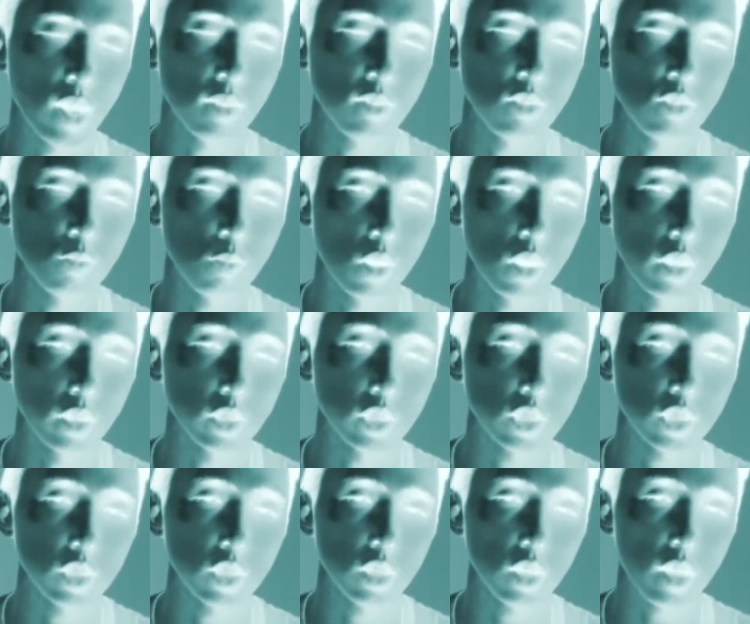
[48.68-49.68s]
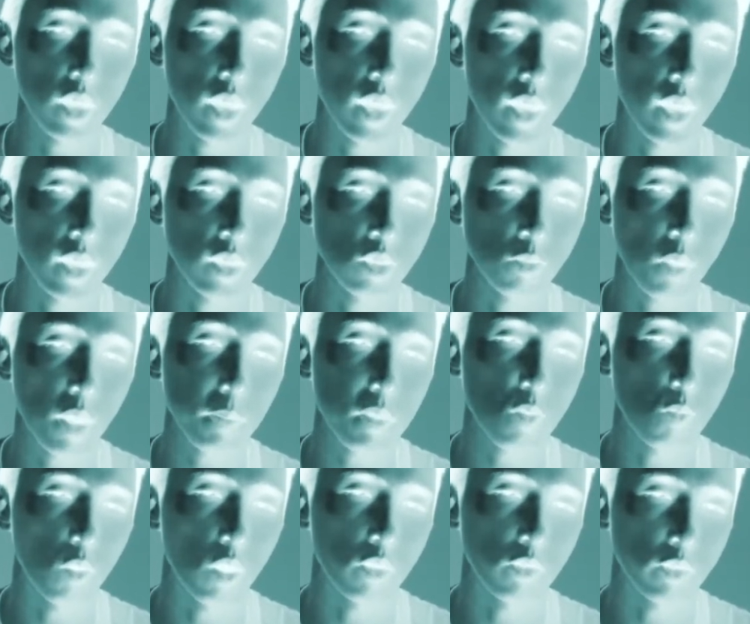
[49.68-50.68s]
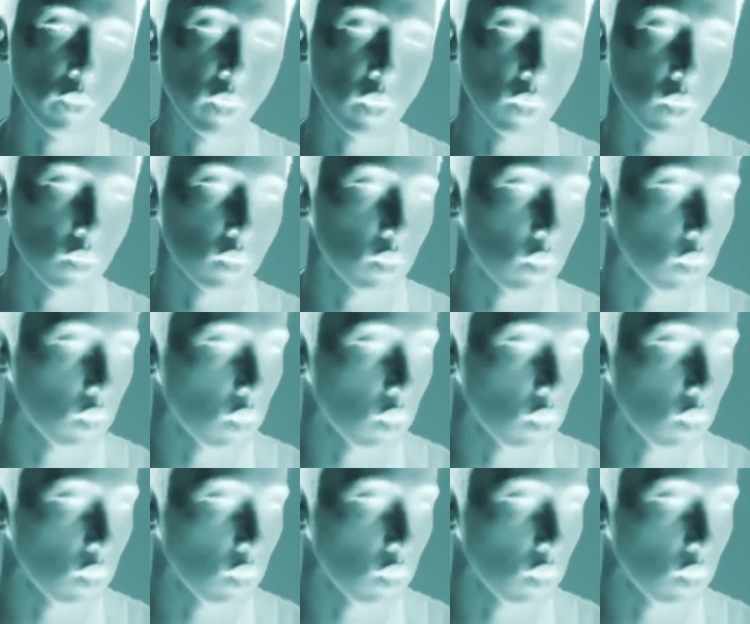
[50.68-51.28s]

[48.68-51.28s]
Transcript: too much. And you might be wondering,